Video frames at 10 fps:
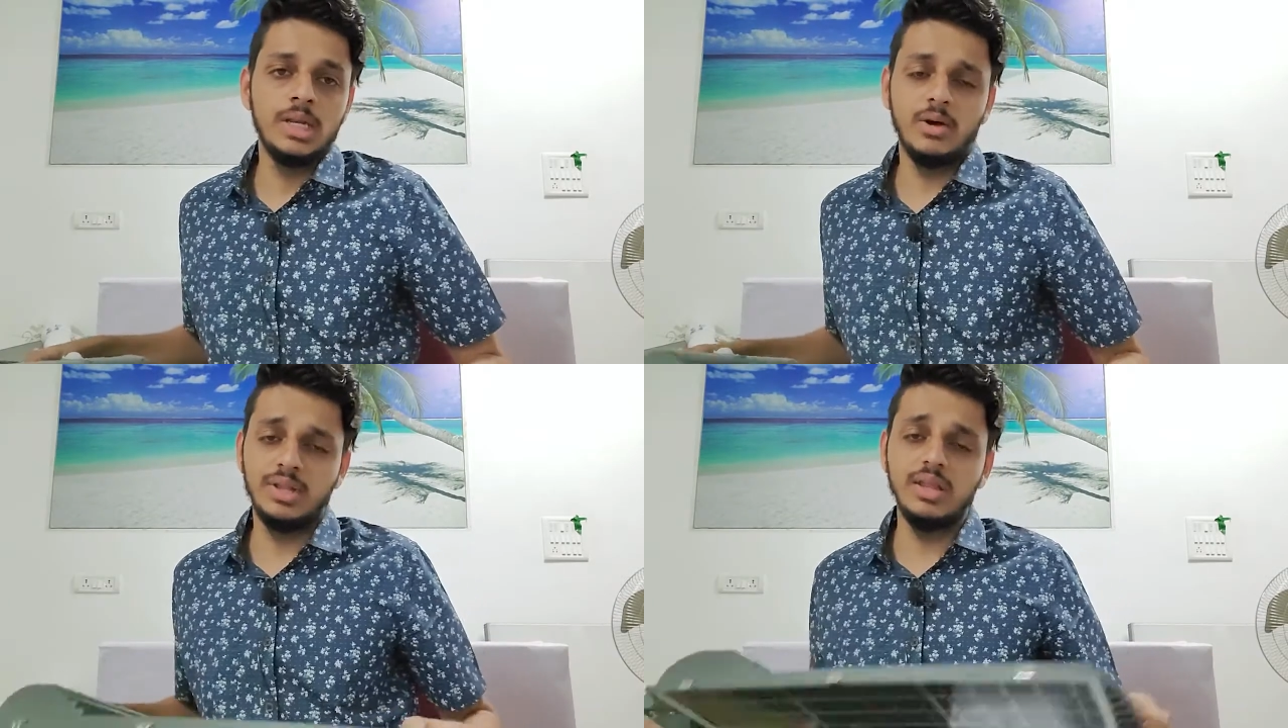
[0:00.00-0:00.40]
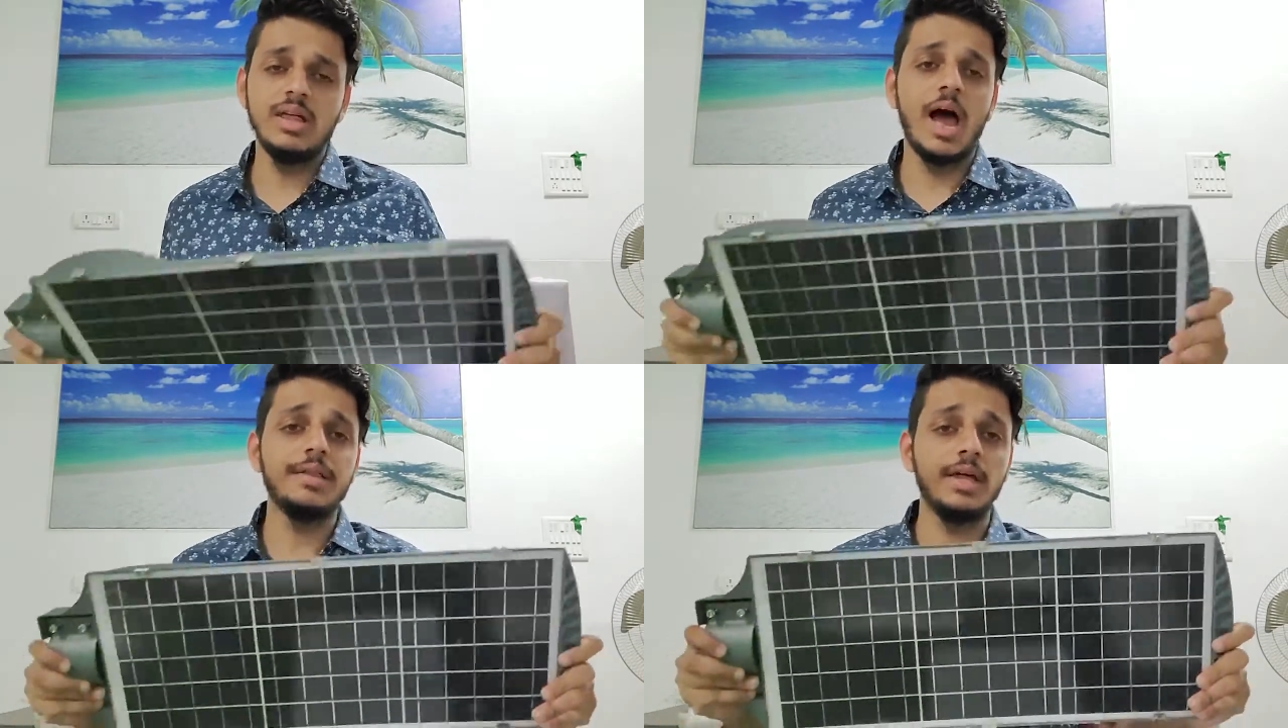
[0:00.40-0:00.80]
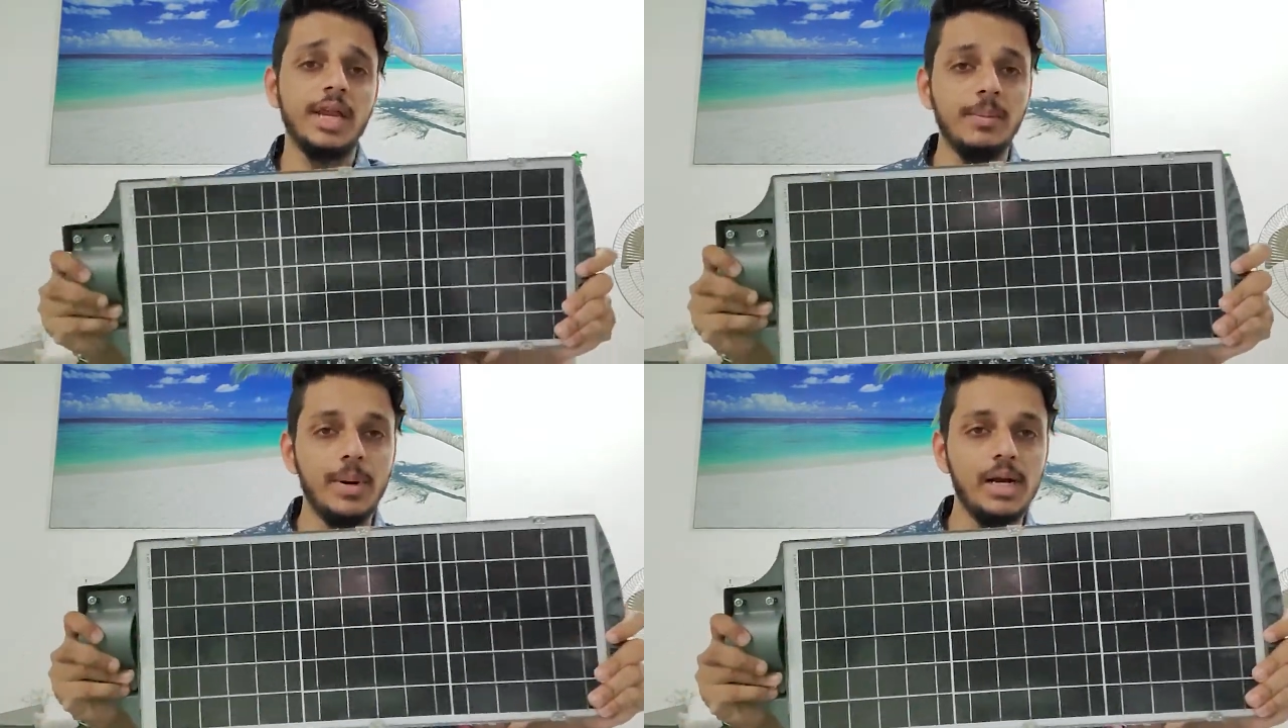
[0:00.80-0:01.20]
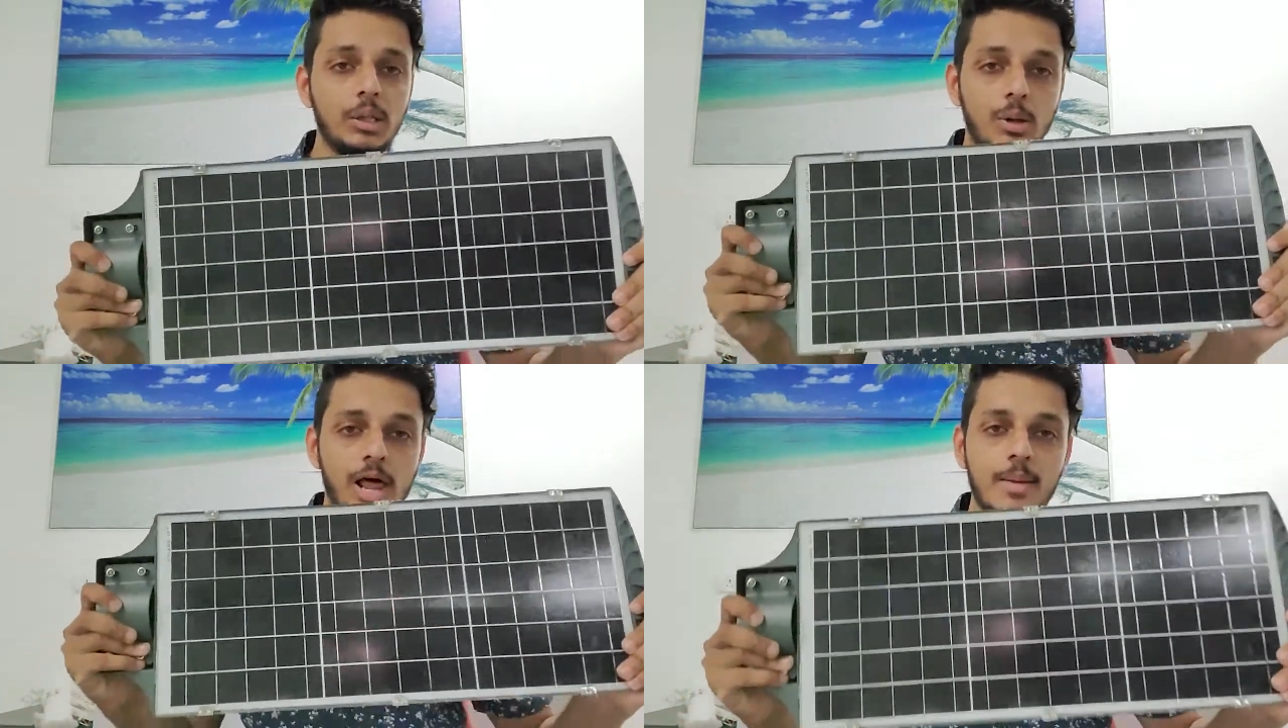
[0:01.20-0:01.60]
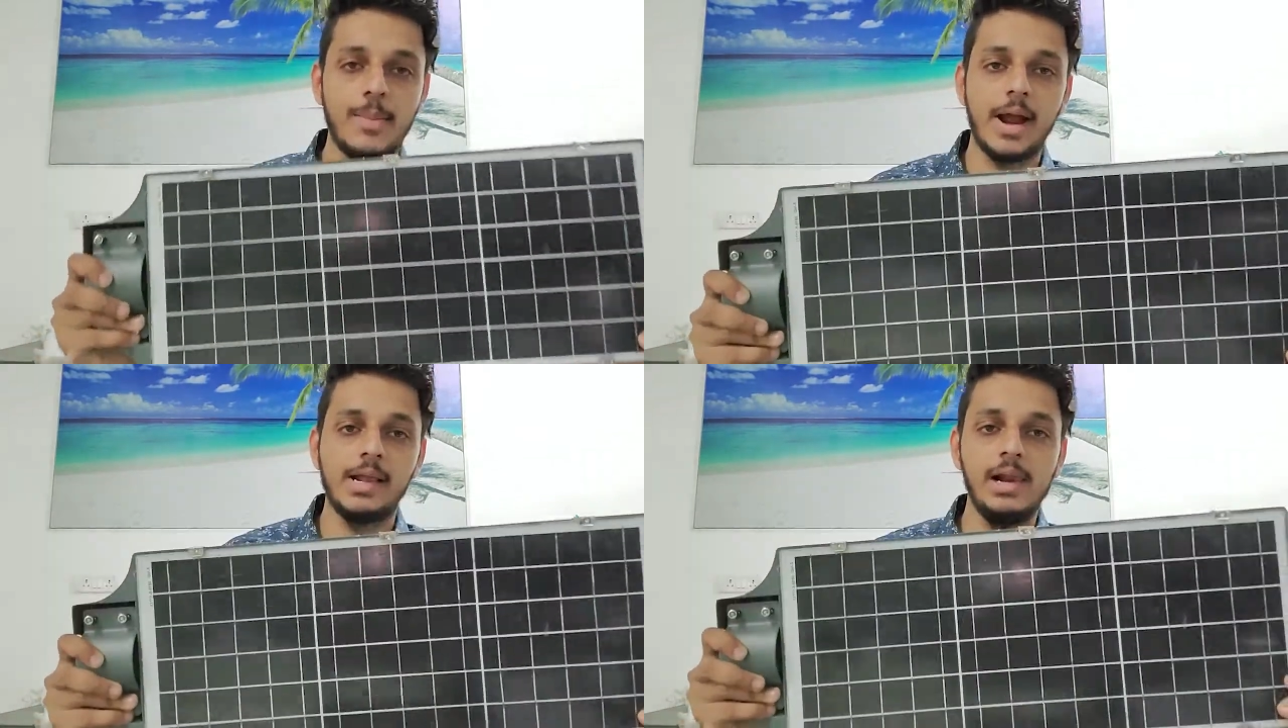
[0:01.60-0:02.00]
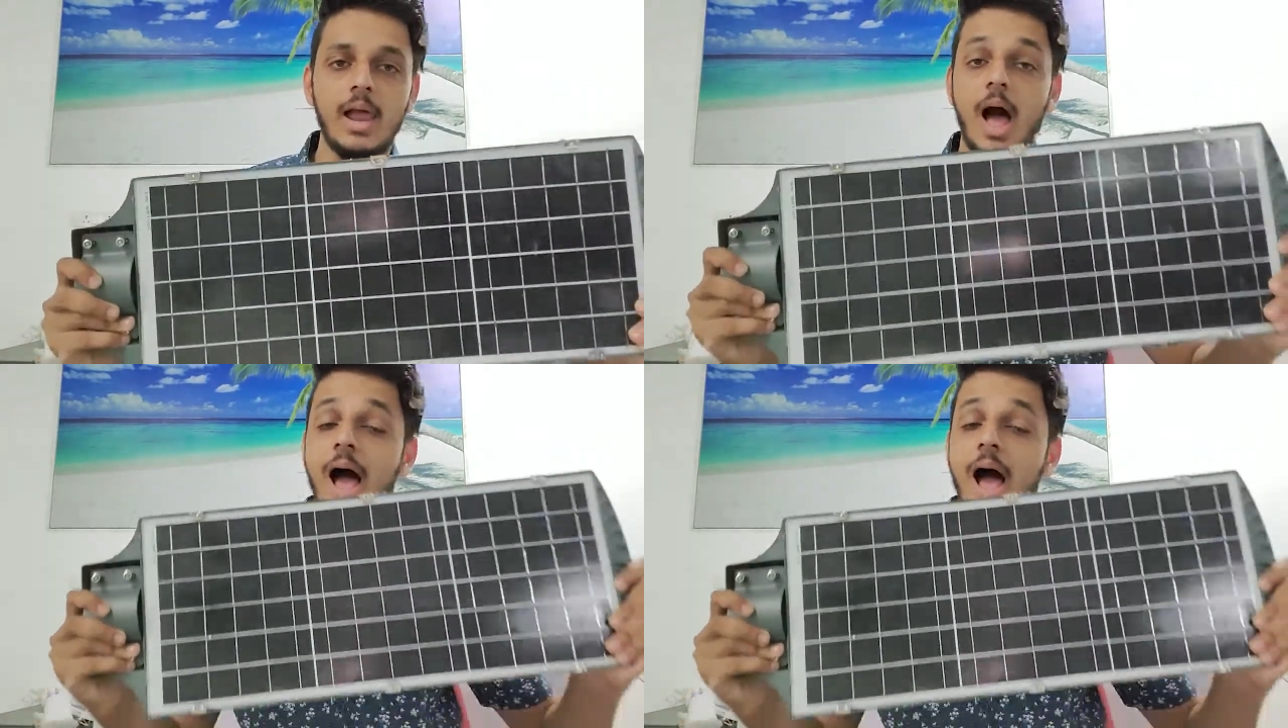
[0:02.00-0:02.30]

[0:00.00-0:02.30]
Now, this has an inbuilt solar panel